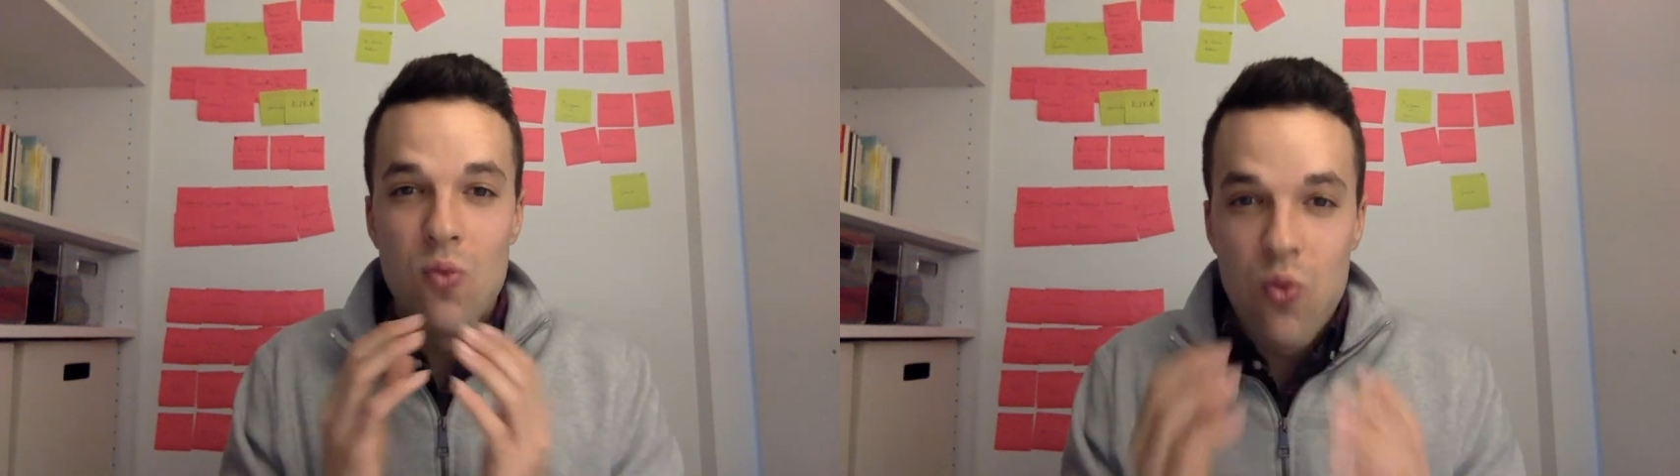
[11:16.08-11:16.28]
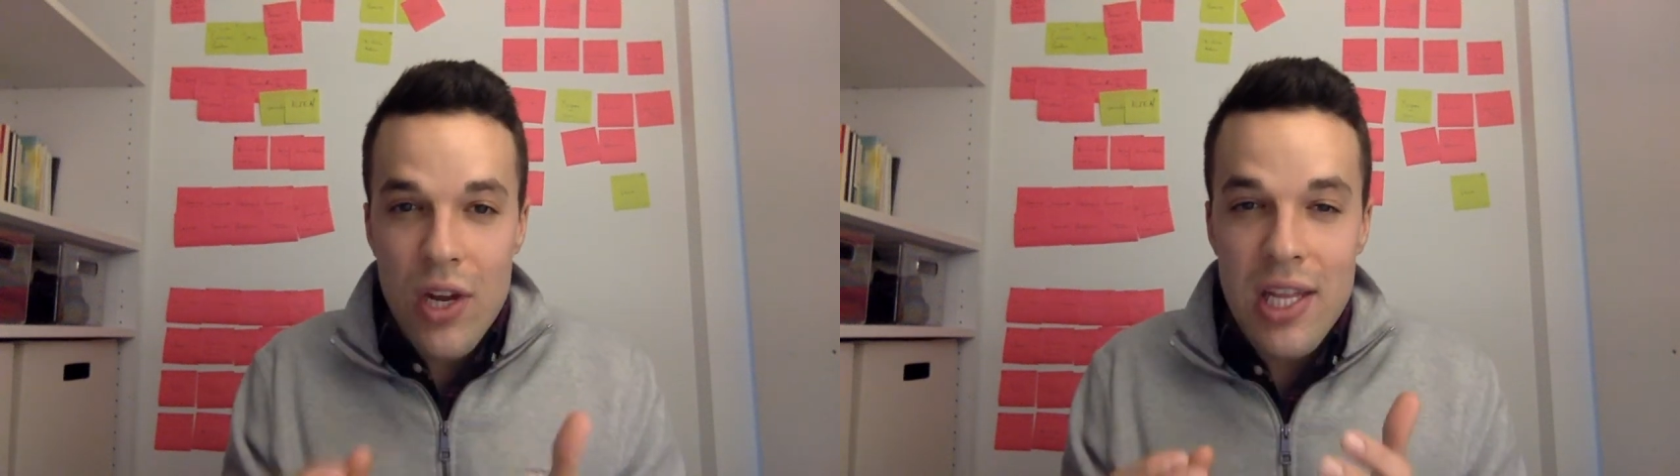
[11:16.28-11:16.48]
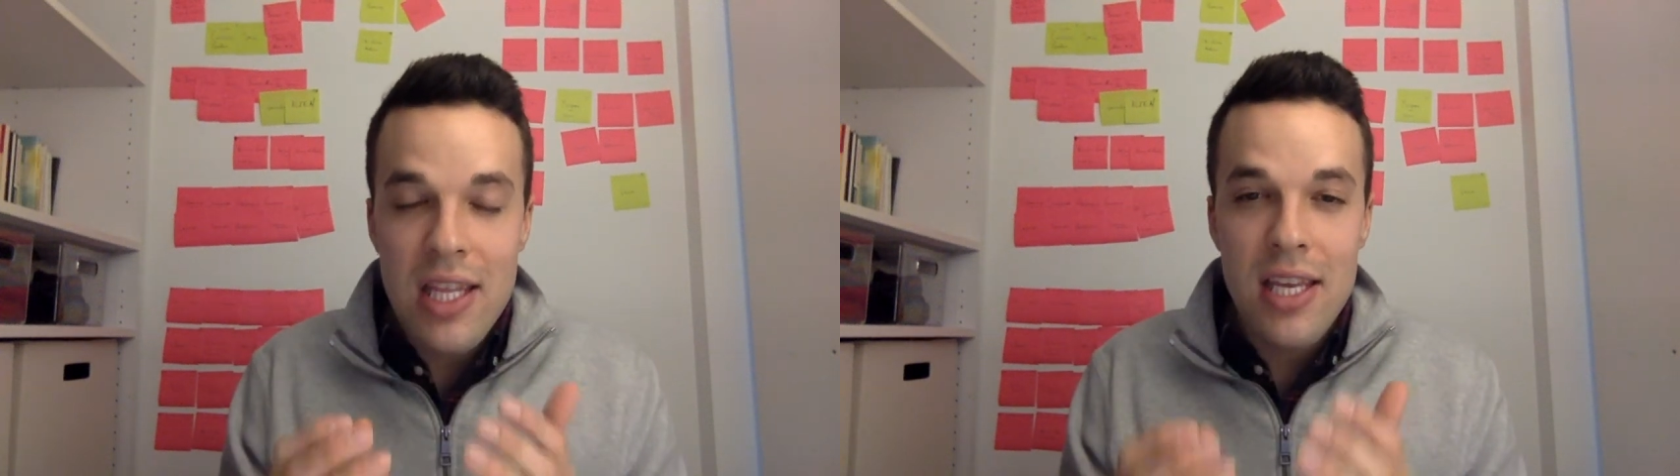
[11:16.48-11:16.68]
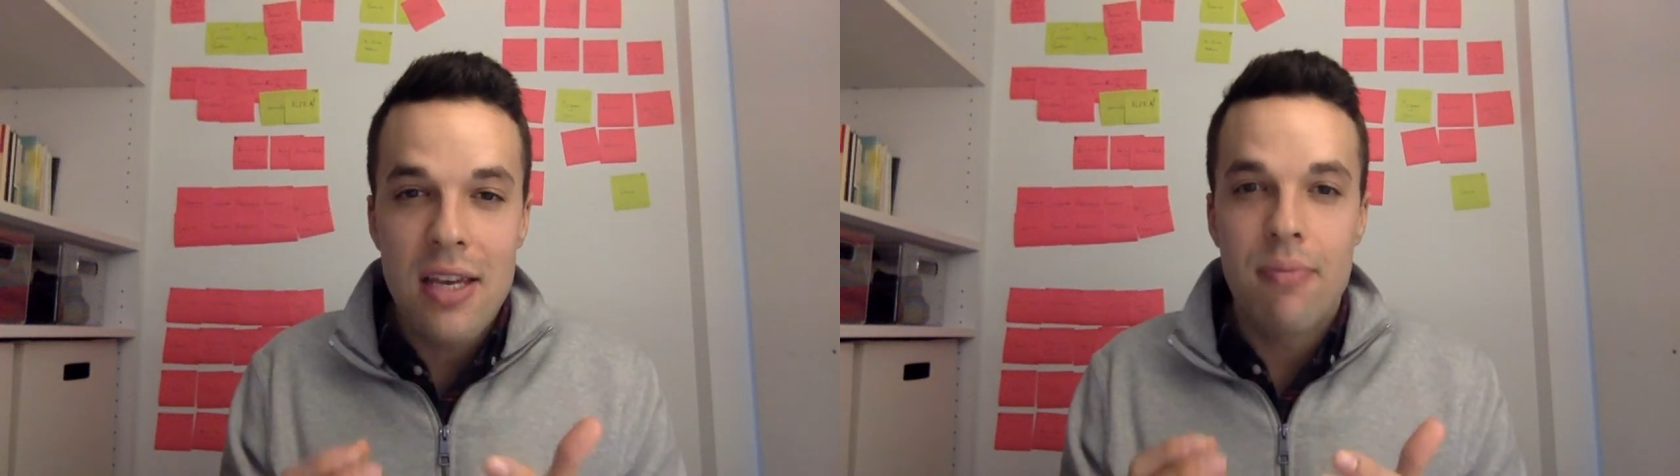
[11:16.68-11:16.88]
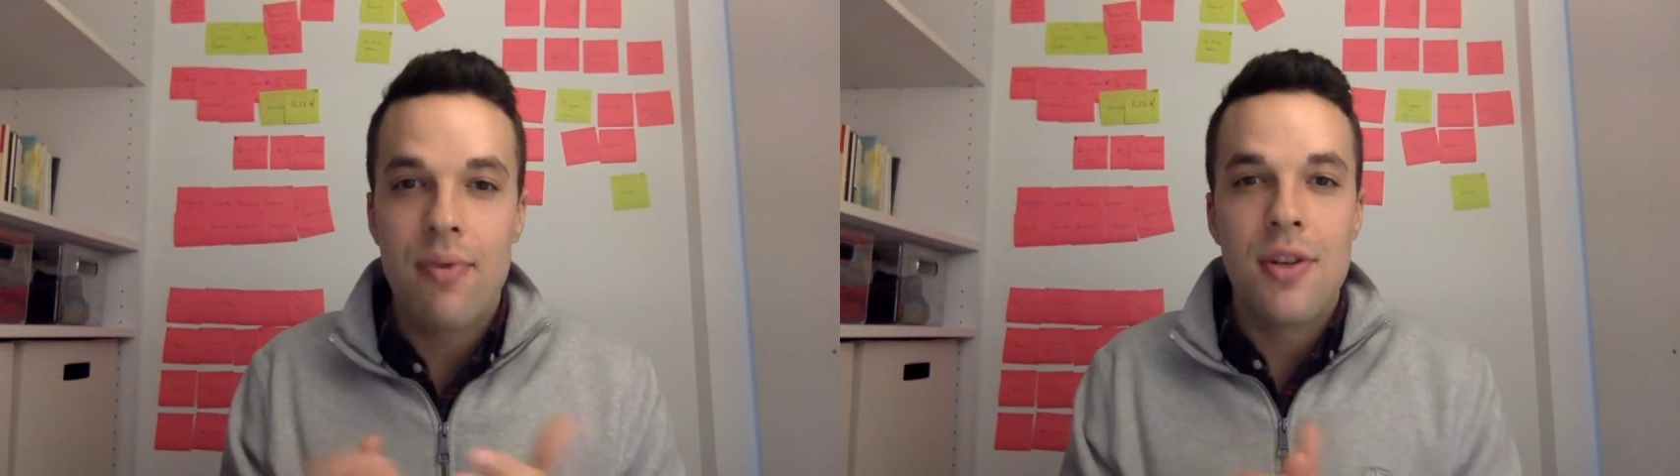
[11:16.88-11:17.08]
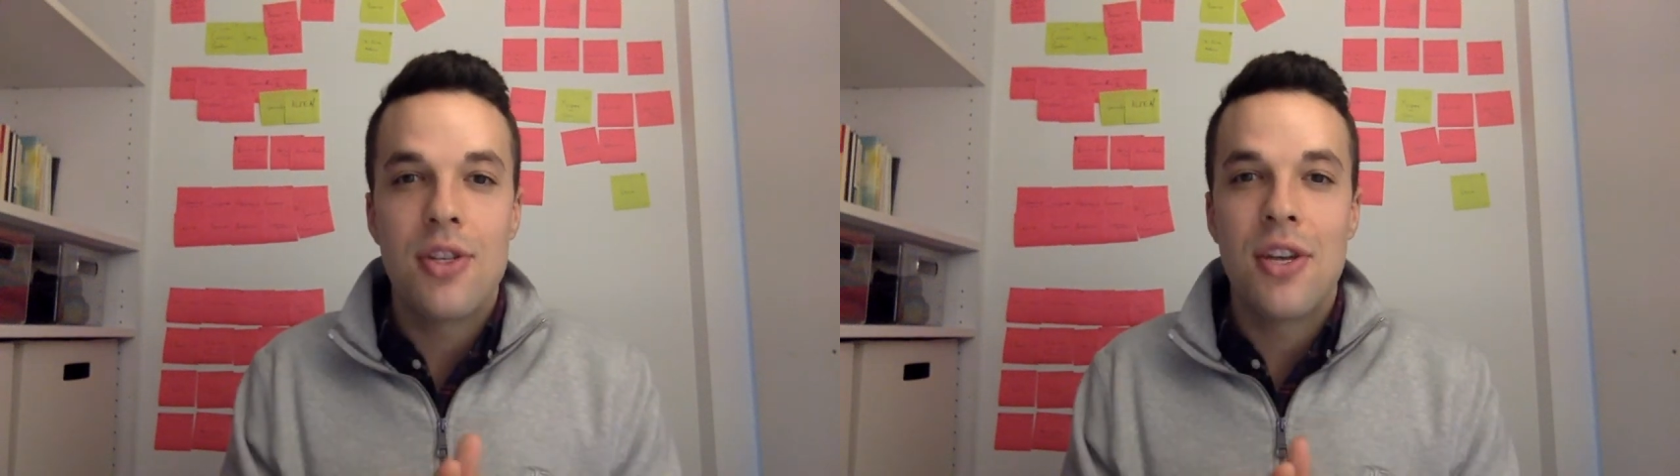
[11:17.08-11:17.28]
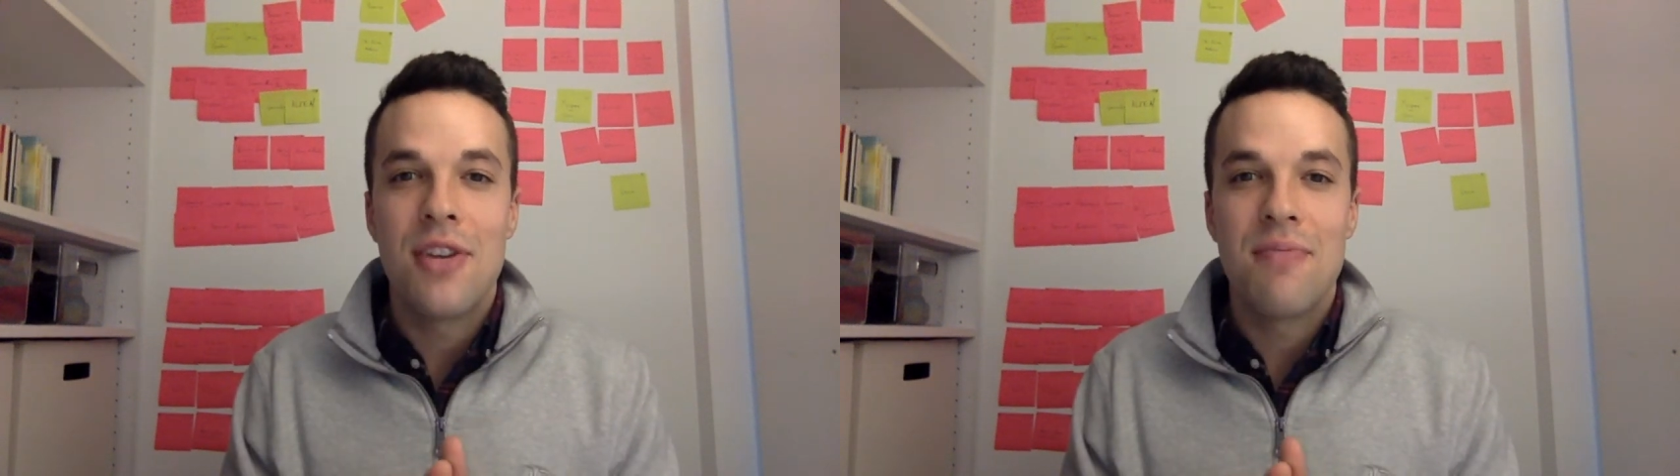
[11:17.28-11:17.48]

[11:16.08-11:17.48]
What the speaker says: really appreciate your